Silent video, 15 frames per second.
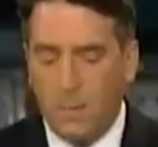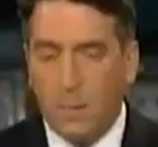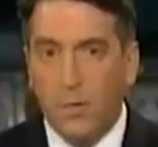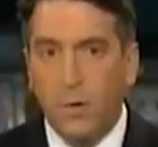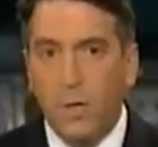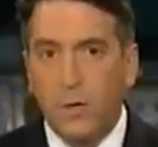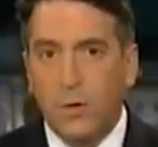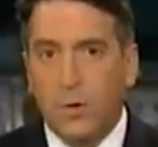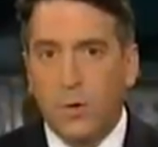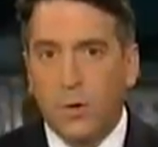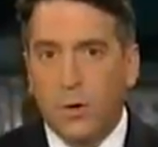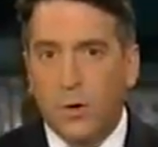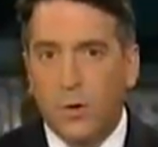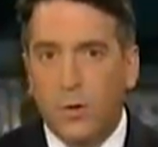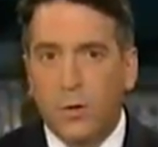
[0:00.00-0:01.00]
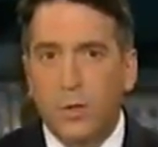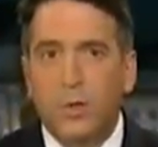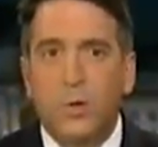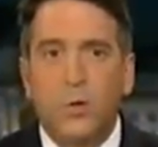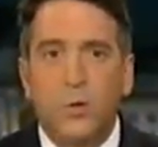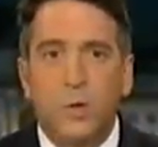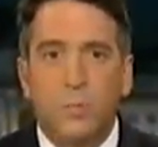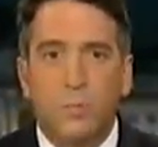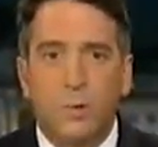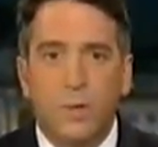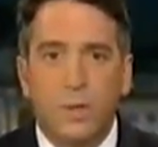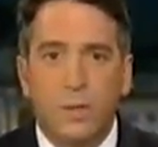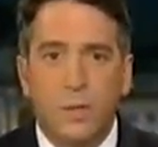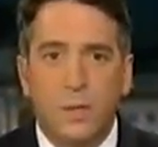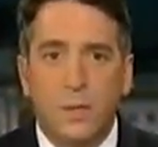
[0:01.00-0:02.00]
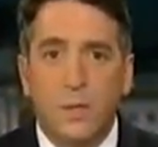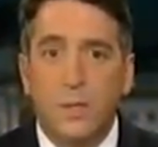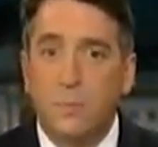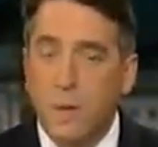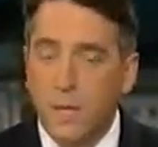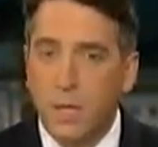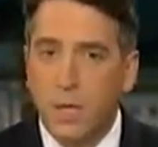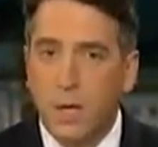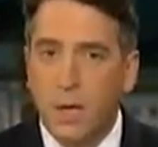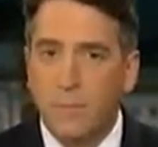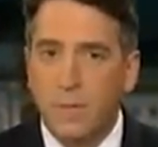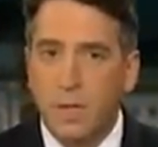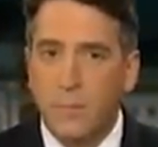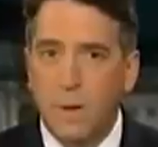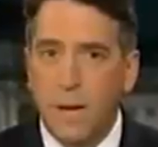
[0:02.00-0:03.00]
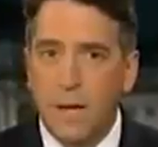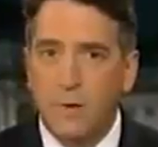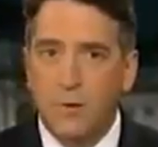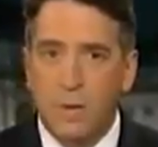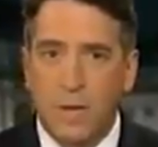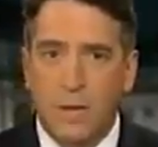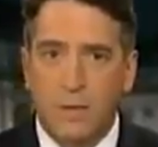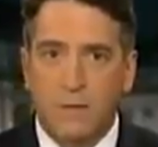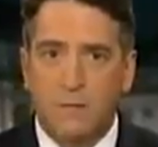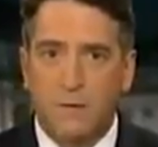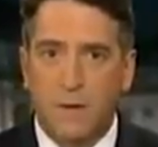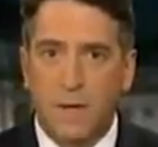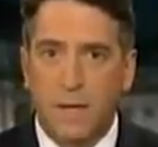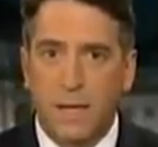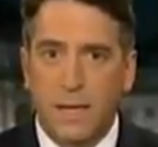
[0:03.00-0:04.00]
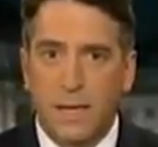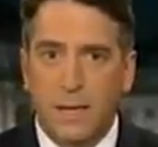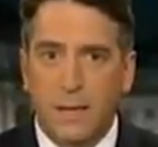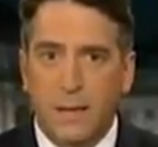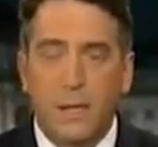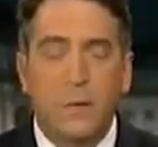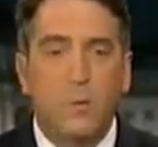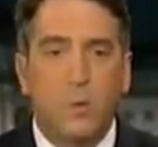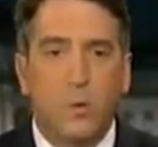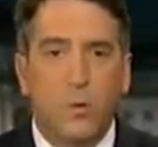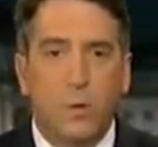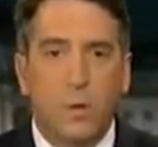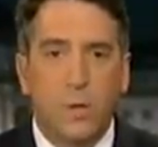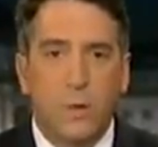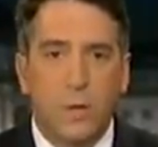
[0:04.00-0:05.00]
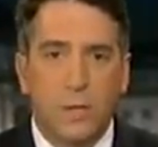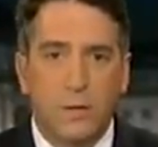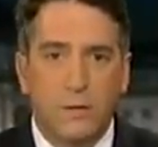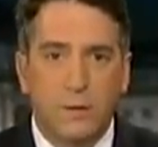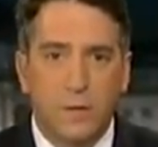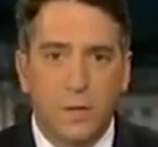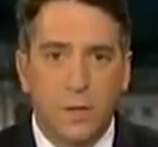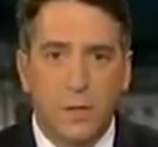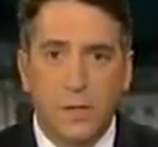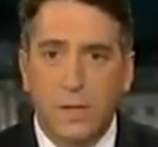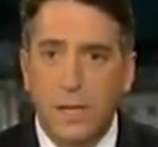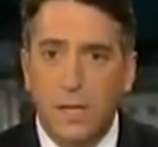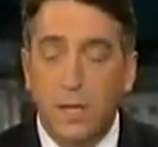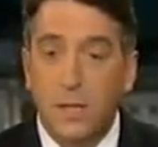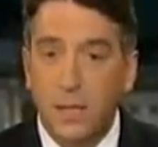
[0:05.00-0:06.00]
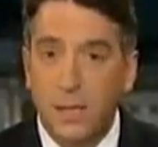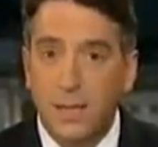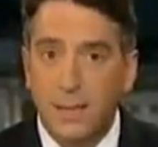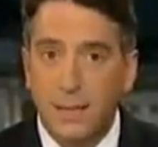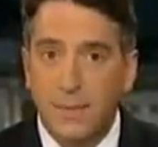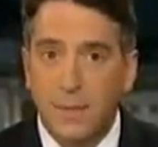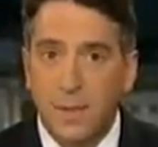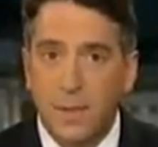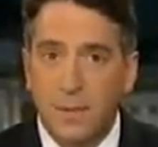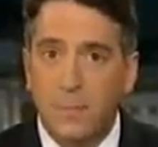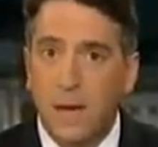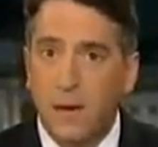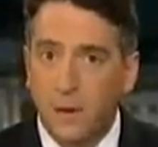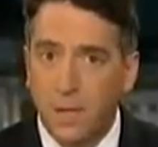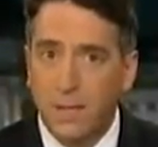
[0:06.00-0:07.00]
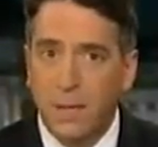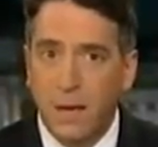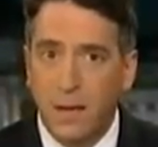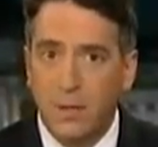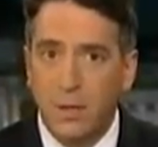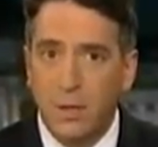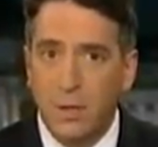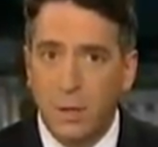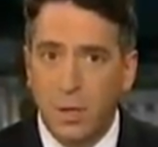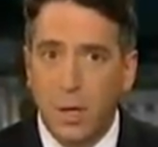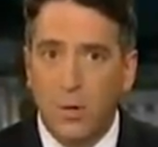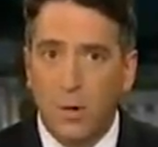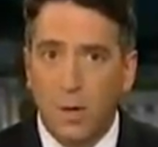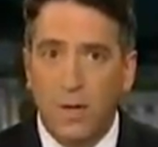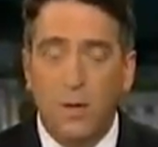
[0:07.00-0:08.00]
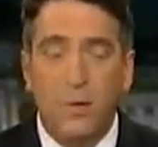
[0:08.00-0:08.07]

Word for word: Marine Corps Colonel George Bristol, a special ops commander, testified that he warned U.S. officials stationed in Libya about intelligence showing an